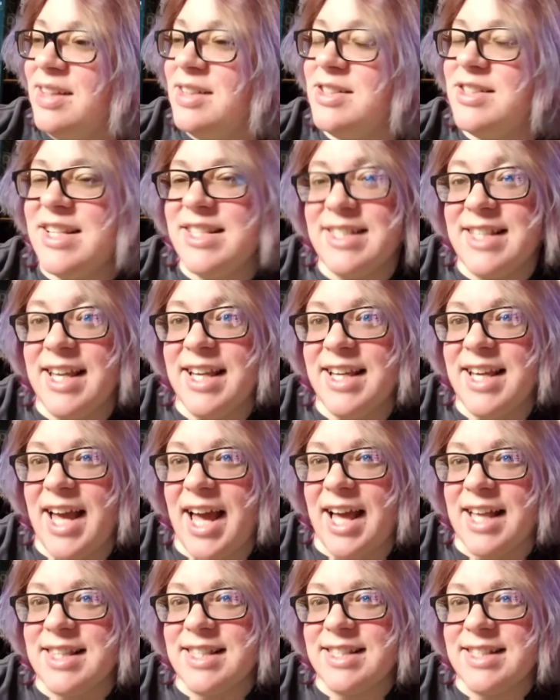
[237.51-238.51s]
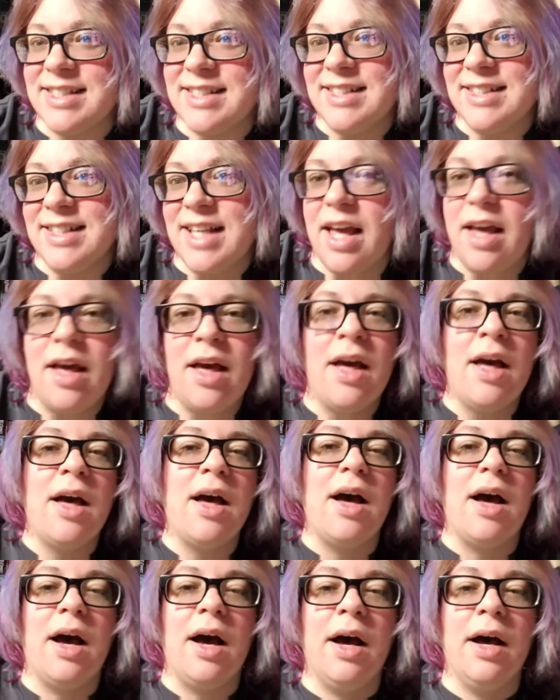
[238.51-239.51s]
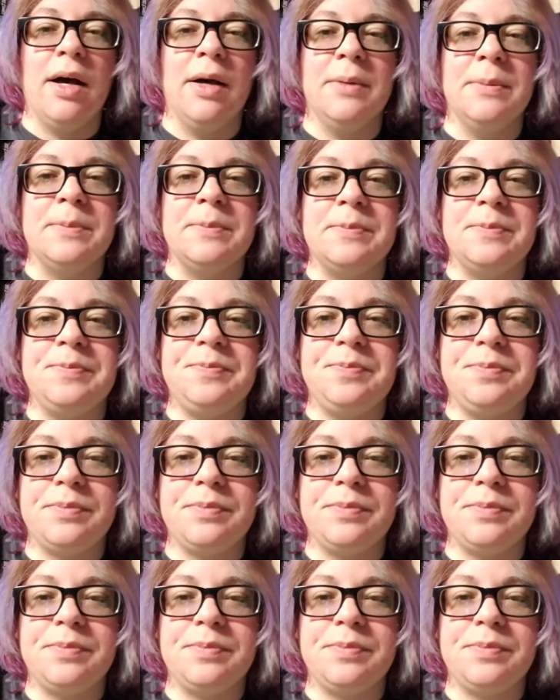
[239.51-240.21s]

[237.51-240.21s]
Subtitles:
Just like cats. We